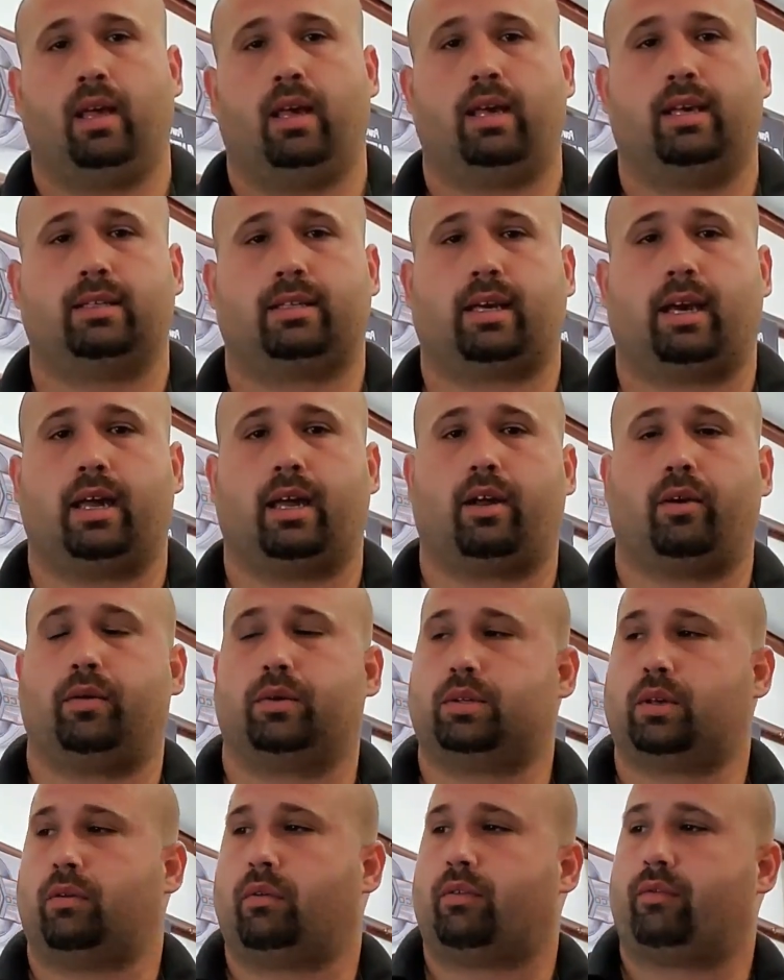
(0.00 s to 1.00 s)
This guy goes
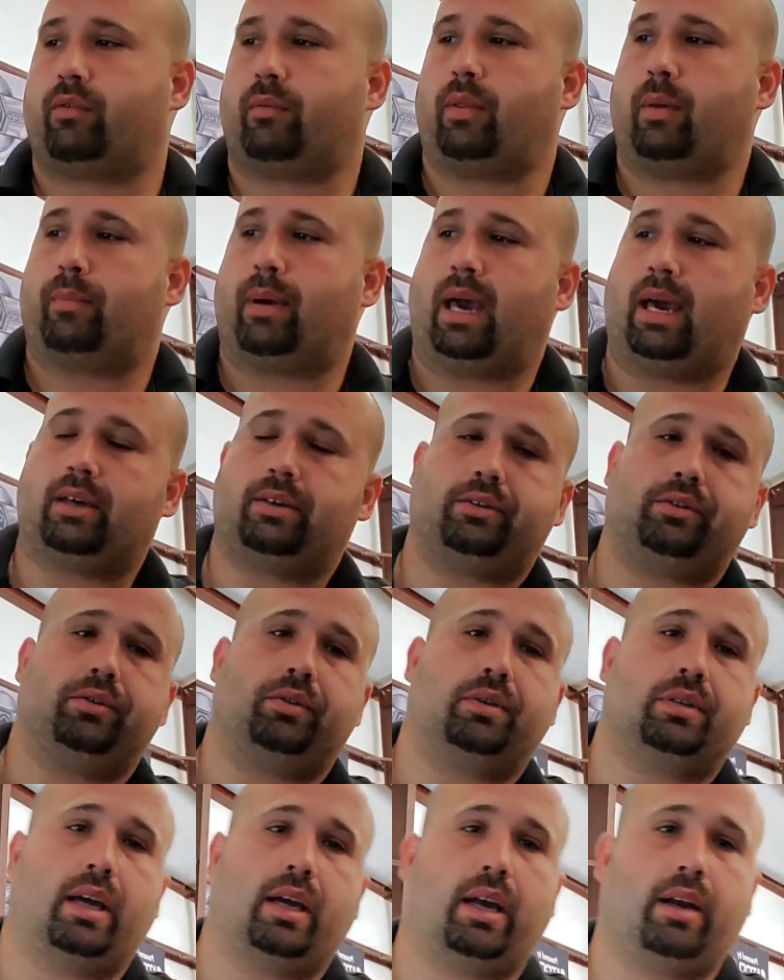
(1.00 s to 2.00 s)
over from the
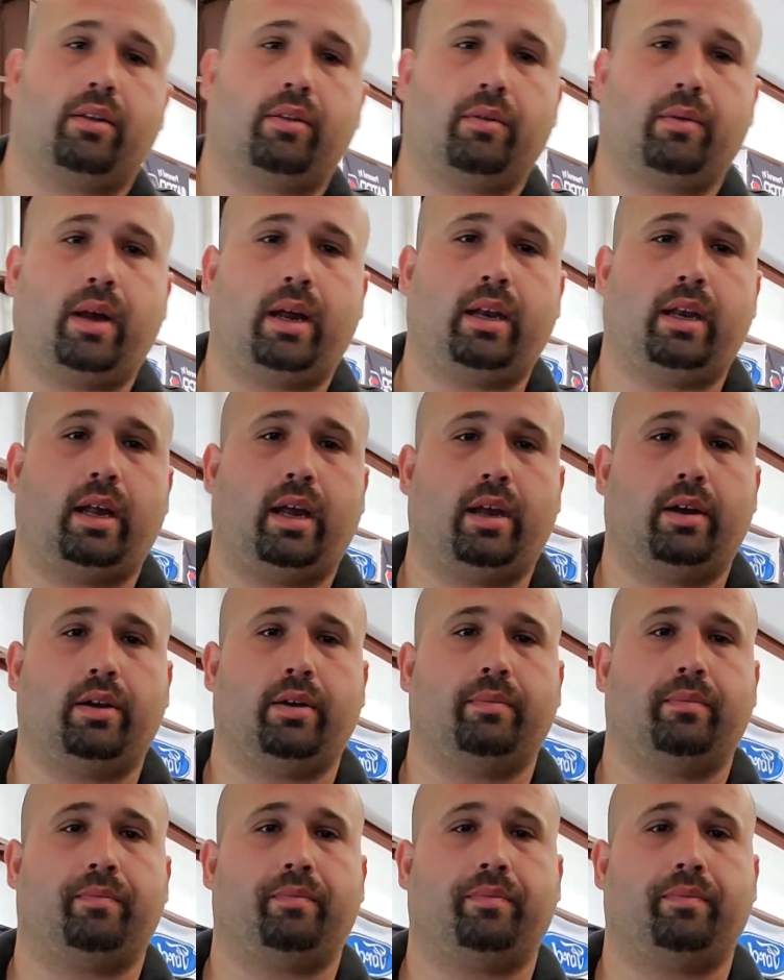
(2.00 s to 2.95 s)
passenger side of the radiator